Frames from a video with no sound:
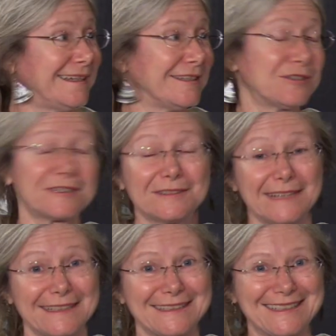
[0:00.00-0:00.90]
It took till
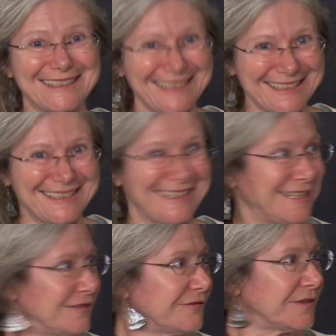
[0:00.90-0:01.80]
1960
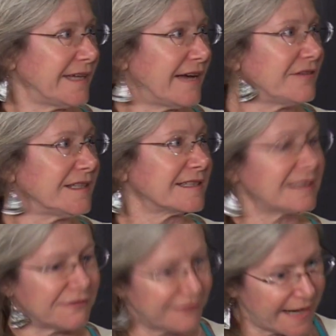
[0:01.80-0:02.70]
for the evidence
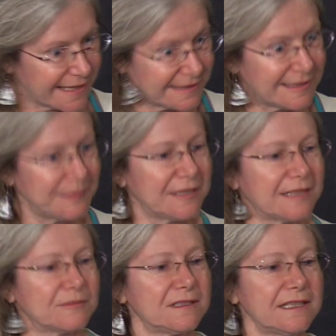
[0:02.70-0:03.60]
to finally
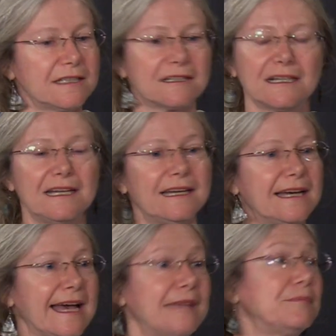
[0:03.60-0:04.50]
become clear
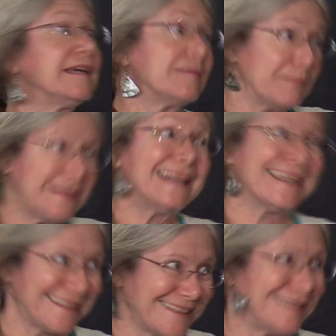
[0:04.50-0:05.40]
and be
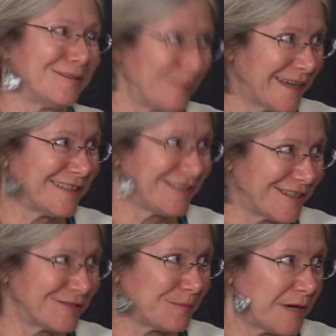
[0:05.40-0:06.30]
admitted by the
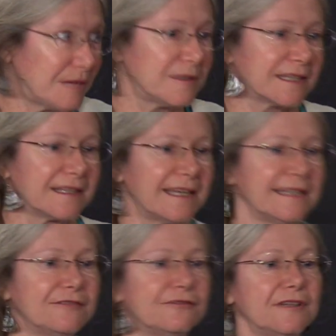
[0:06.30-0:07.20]
general public that
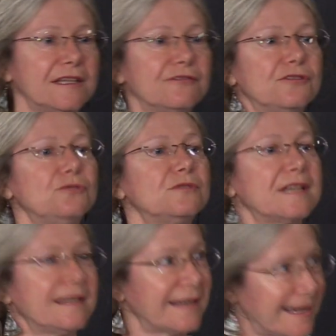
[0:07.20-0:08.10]
if you
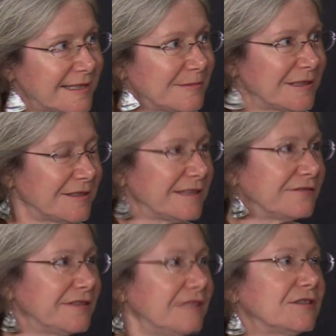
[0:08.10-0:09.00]
take aspirin during a
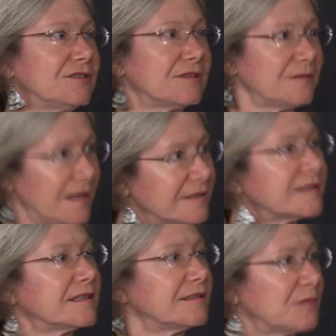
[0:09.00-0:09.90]
fever, your lungs
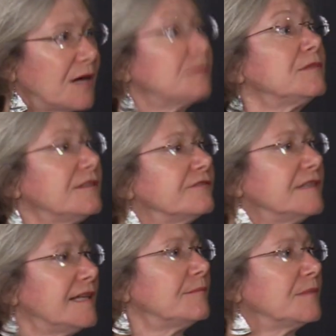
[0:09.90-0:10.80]
are going to probably
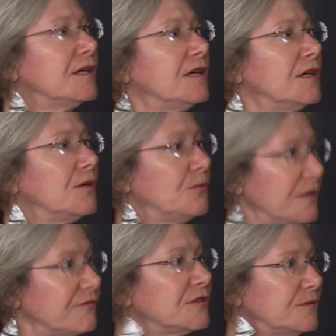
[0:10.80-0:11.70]
fill up
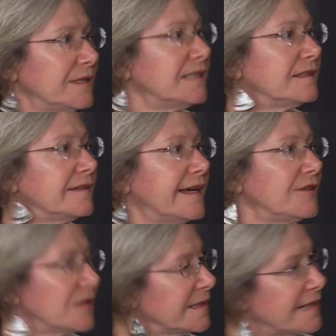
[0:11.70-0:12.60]
with fluid and
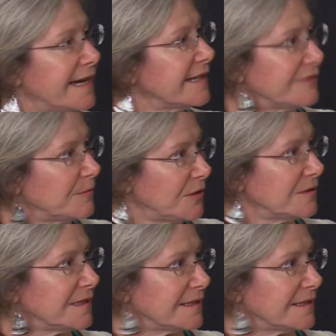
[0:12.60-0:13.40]
you're going to die of pneumonia.